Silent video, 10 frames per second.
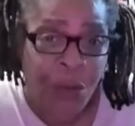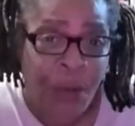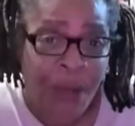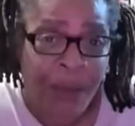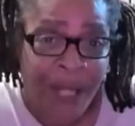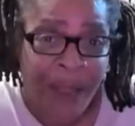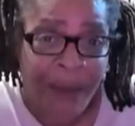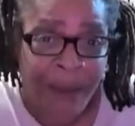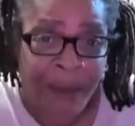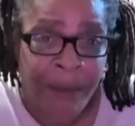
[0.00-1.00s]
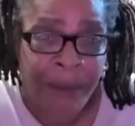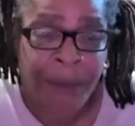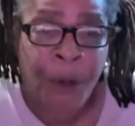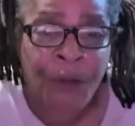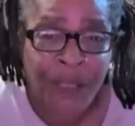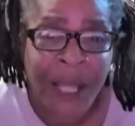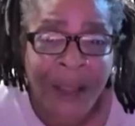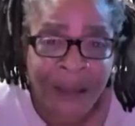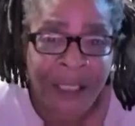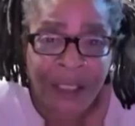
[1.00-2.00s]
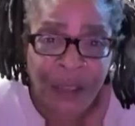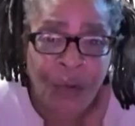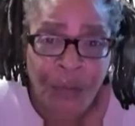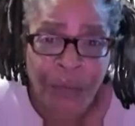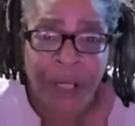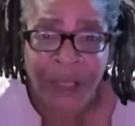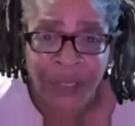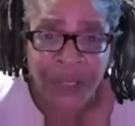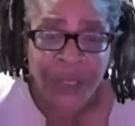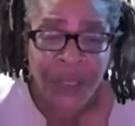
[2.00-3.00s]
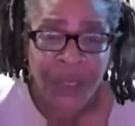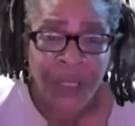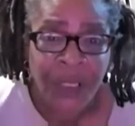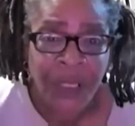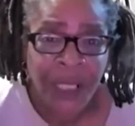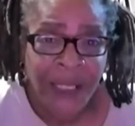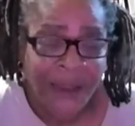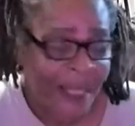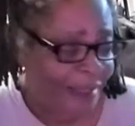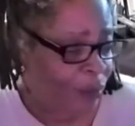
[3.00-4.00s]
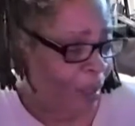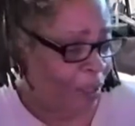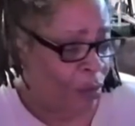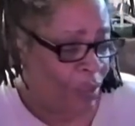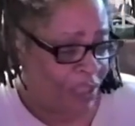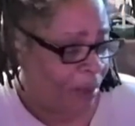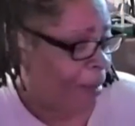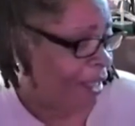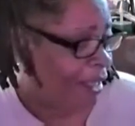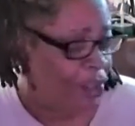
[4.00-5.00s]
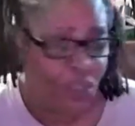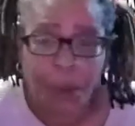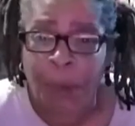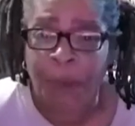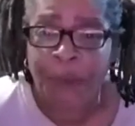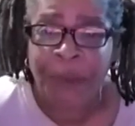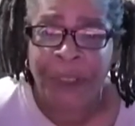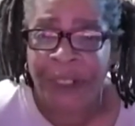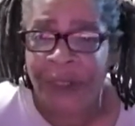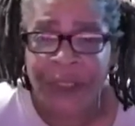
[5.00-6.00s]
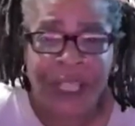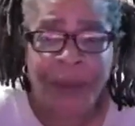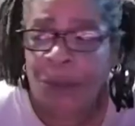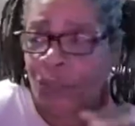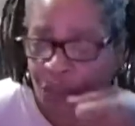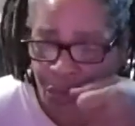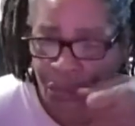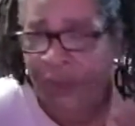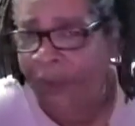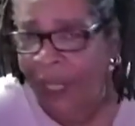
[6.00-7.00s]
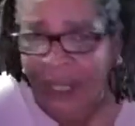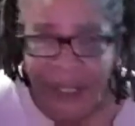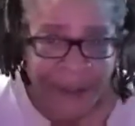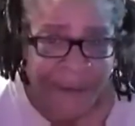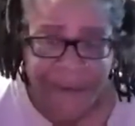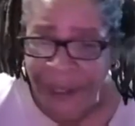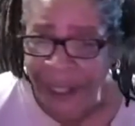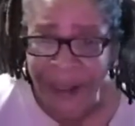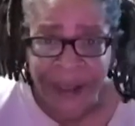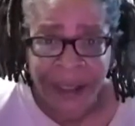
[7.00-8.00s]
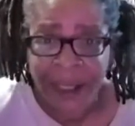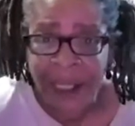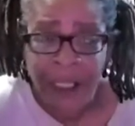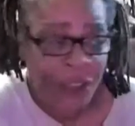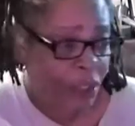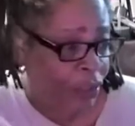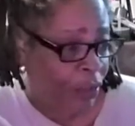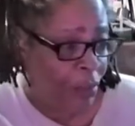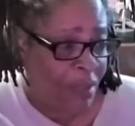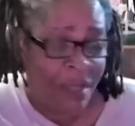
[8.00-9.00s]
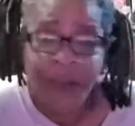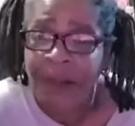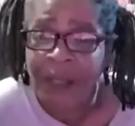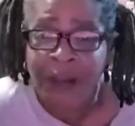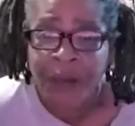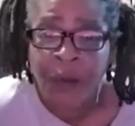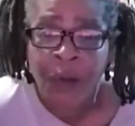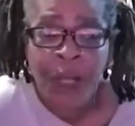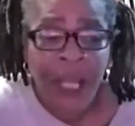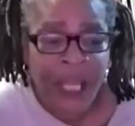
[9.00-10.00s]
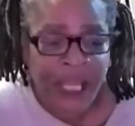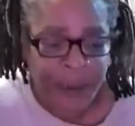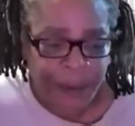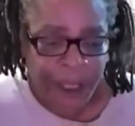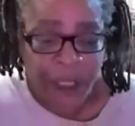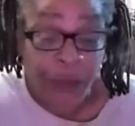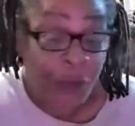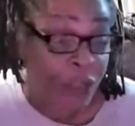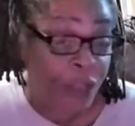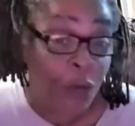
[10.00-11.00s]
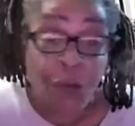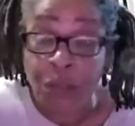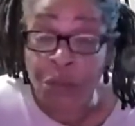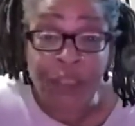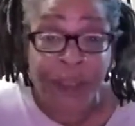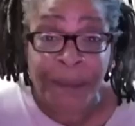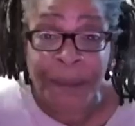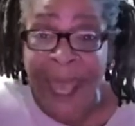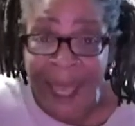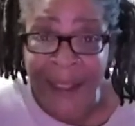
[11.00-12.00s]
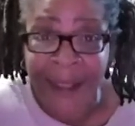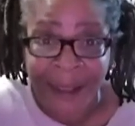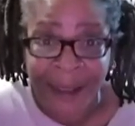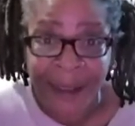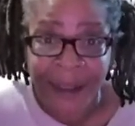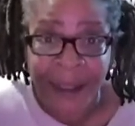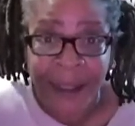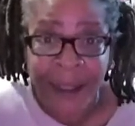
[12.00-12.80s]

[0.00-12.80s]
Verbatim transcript: you're around that personality so much, that's why you can somebody can jump up from the dinner table and shoot somebody in the face, just on another level, is because we're so used to madness